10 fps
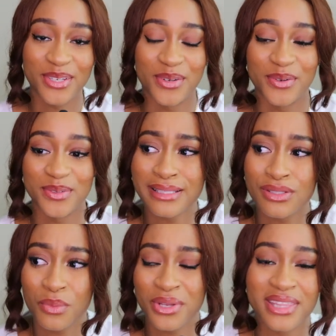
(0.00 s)
You know,
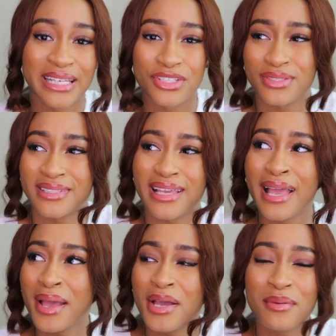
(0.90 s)
find someone that just
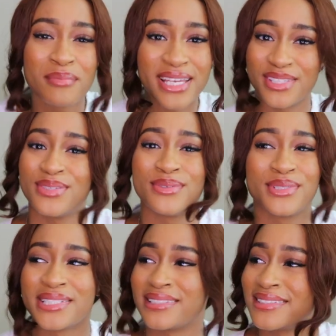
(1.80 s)
makes
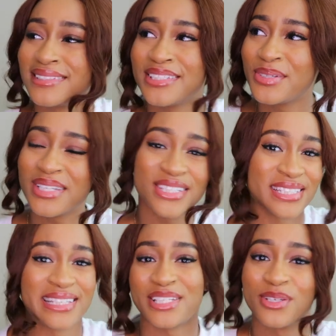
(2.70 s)
you just, you can
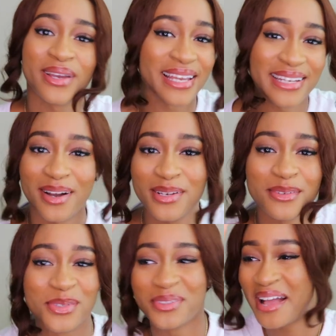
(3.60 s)
just let your hair down.
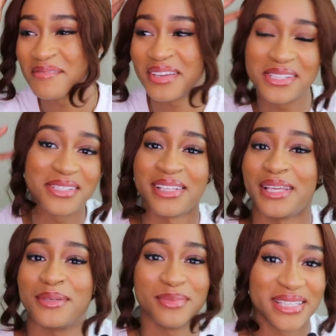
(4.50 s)
If you don't have edges
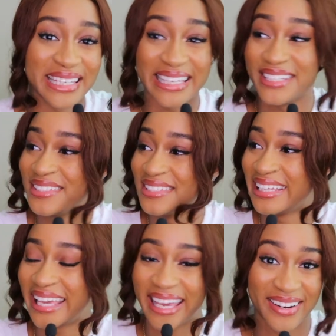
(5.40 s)
like me, he
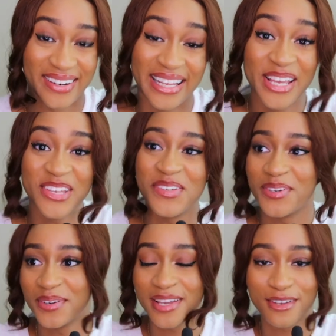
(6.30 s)
doesn't care.
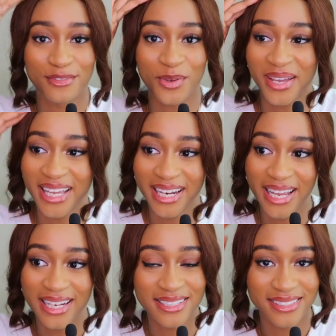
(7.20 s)
You know, if your
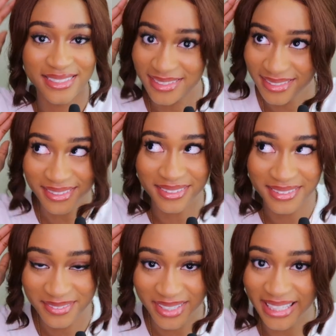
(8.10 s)
hairline is
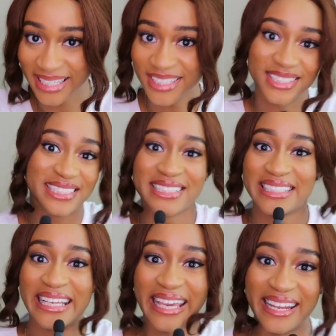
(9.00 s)
all the way here, she
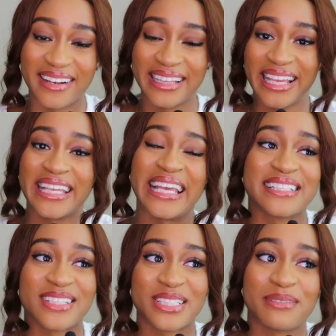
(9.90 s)
doesn't care. Like,
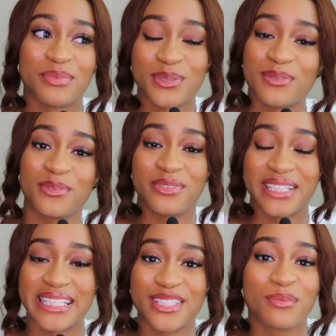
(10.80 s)
it's such a beautiful
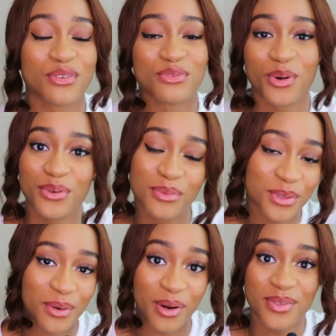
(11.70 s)
feeling to be
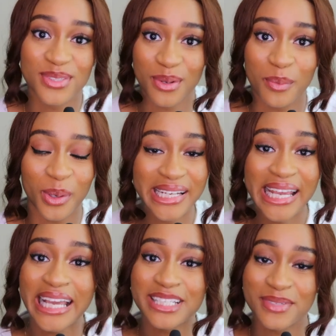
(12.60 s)
vulnerable around someone,
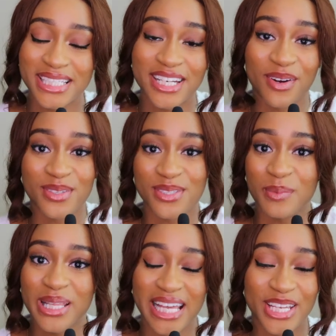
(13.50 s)
especially around
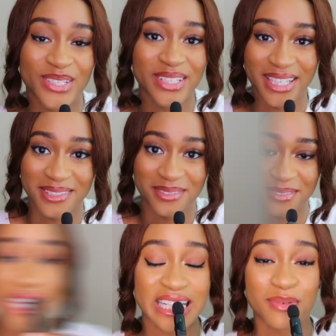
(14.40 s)
someone that you love.
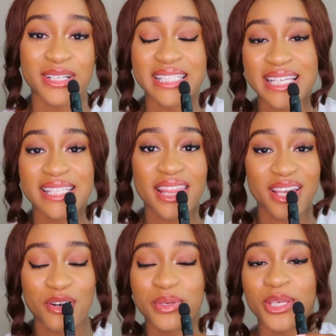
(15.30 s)
The next point is,
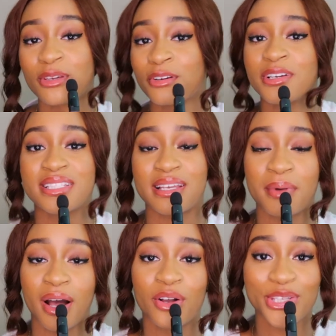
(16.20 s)
they will be curious
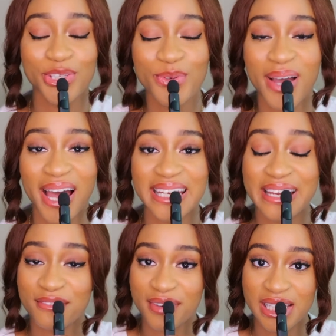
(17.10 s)
about you and
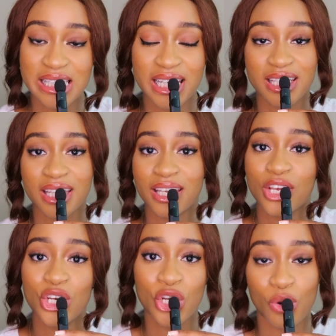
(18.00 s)
invested
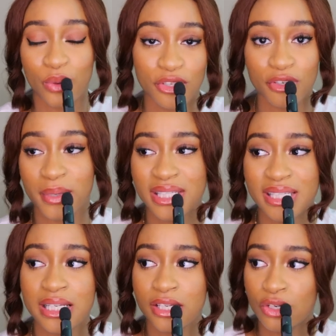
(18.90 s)
in knowing you,
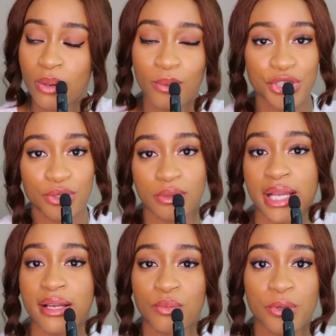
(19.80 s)
basically knowing what you
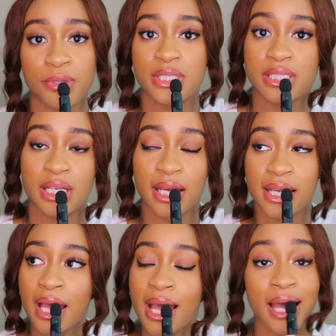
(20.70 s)
like and what you
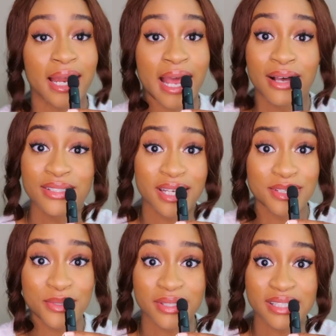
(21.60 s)
dislike. And how do
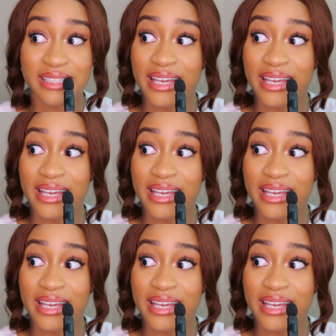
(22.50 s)
they do this?